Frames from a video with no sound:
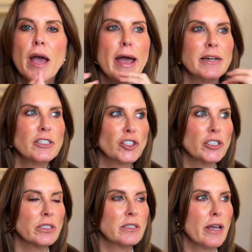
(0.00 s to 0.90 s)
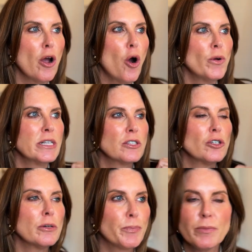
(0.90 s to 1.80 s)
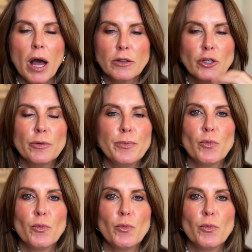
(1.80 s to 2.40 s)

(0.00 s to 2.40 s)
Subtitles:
And it just, they always look a little,